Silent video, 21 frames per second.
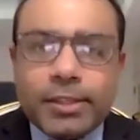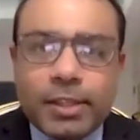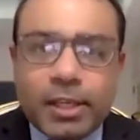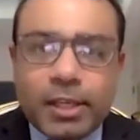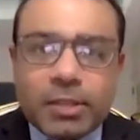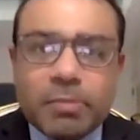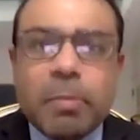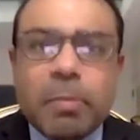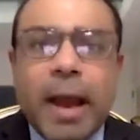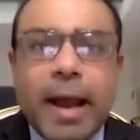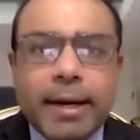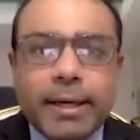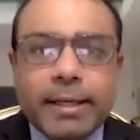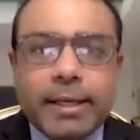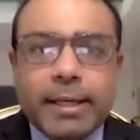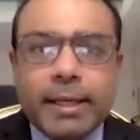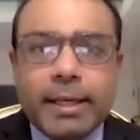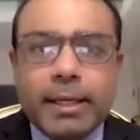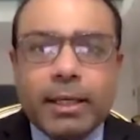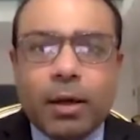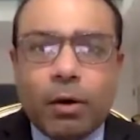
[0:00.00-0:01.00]

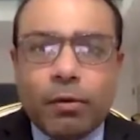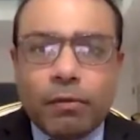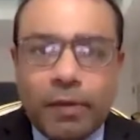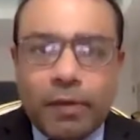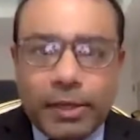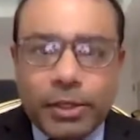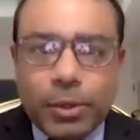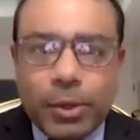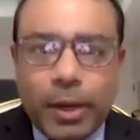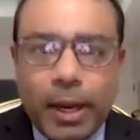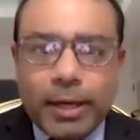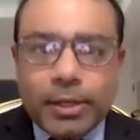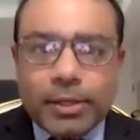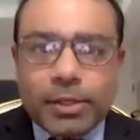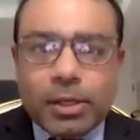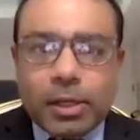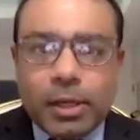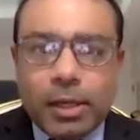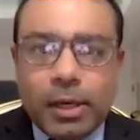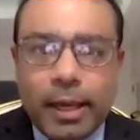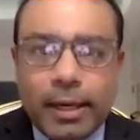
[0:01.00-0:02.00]
disparity of
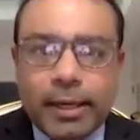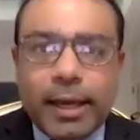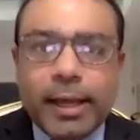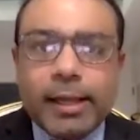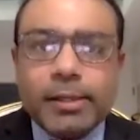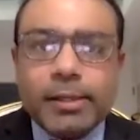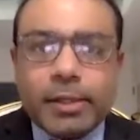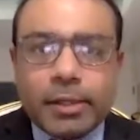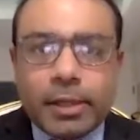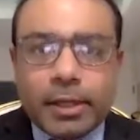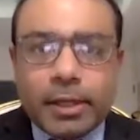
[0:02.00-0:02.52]
educational and health